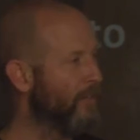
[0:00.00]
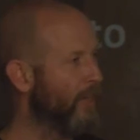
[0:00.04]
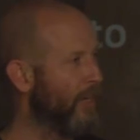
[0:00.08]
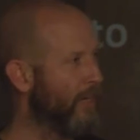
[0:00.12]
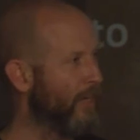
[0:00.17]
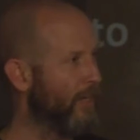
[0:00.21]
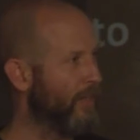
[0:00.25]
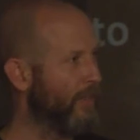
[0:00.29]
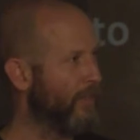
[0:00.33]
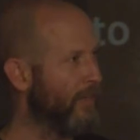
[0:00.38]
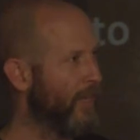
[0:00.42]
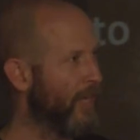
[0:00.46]
I
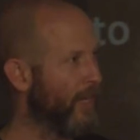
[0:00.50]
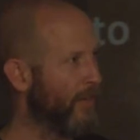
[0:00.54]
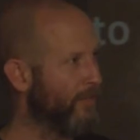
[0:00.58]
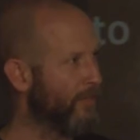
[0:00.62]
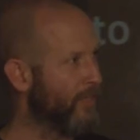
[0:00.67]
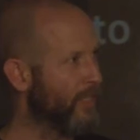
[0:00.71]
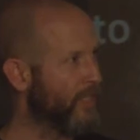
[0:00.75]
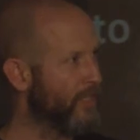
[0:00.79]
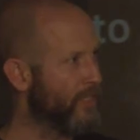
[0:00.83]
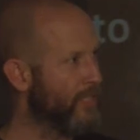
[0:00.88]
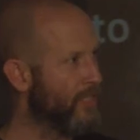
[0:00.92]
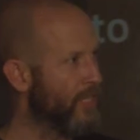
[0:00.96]
didn't
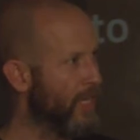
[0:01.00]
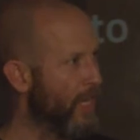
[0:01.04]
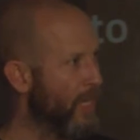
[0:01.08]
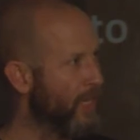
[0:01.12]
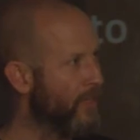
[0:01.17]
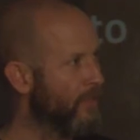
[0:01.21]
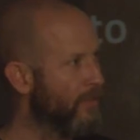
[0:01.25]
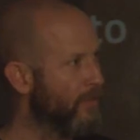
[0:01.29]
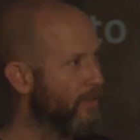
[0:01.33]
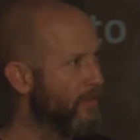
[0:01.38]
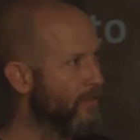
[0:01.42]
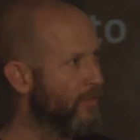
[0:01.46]
have
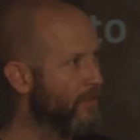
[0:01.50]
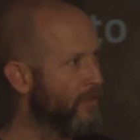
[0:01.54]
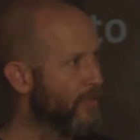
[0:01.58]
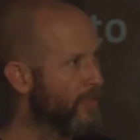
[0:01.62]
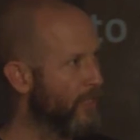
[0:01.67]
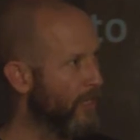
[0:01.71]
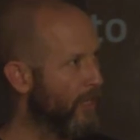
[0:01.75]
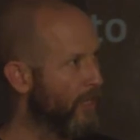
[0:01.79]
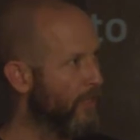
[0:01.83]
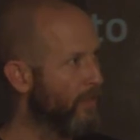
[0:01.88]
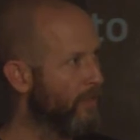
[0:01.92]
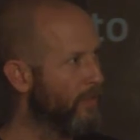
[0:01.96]
consent,
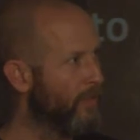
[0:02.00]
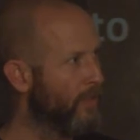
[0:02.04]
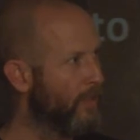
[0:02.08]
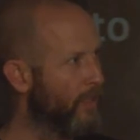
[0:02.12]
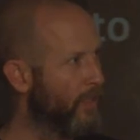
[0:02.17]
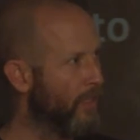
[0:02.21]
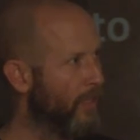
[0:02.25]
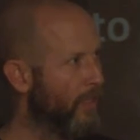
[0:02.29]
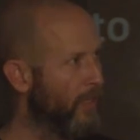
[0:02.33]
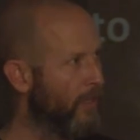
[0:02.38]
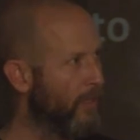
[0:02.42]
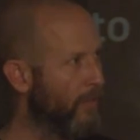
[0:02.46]
so
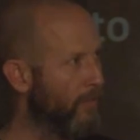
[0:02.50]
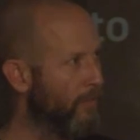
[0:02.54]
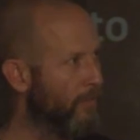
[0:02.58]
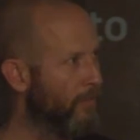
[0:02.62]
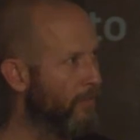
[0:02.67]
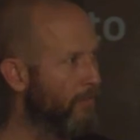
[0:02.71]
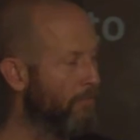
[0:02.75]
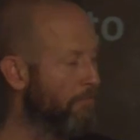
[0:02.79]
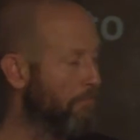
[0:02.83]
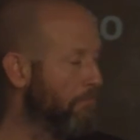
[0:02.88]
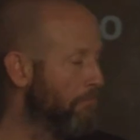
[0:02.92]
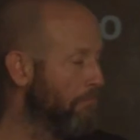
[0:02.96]
um,
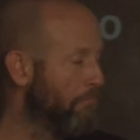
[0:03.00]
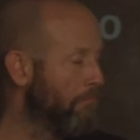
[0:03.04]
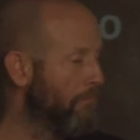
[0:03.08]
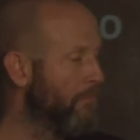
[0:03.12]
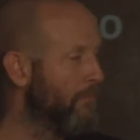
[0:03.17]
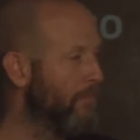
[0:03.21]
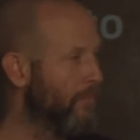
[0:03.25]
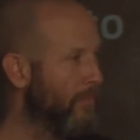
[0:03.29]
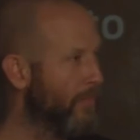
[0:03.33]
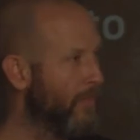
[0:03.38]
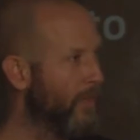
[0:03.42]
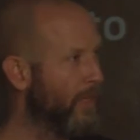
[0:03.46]

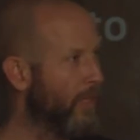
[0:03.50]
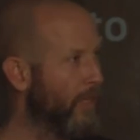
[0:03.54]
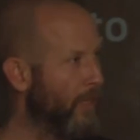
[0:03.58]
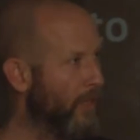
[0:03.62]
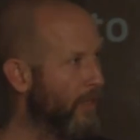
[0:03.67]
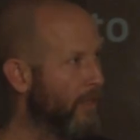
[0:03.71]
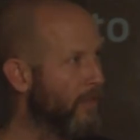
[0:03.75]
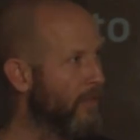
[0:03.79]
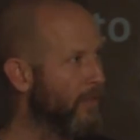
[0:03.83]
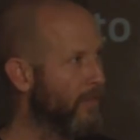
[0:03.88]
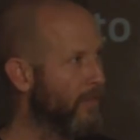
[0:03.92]
yeah.